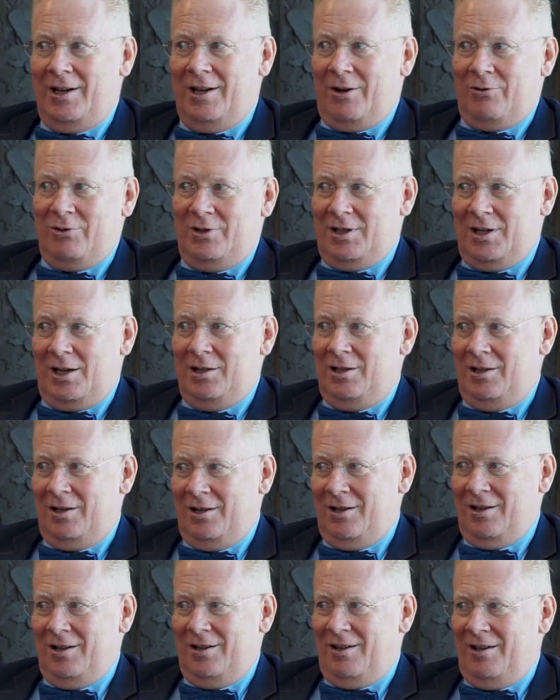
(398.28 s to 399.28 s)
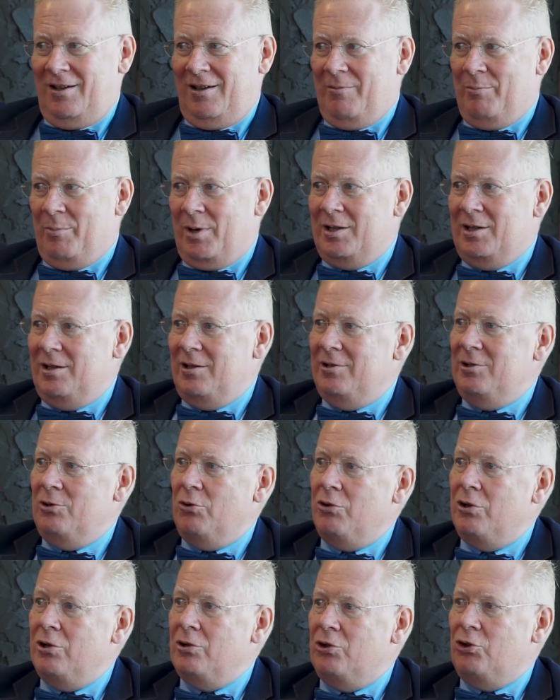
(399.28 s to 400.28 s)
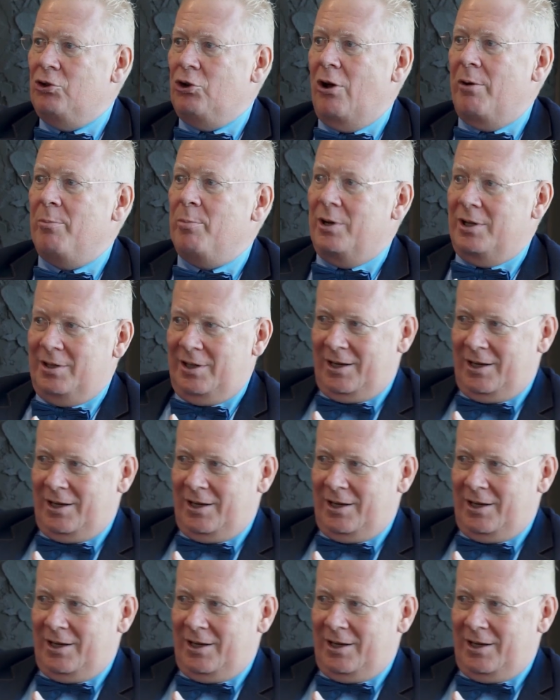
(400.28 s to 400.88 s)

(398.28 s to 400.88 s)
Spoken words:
the outside, but you interpret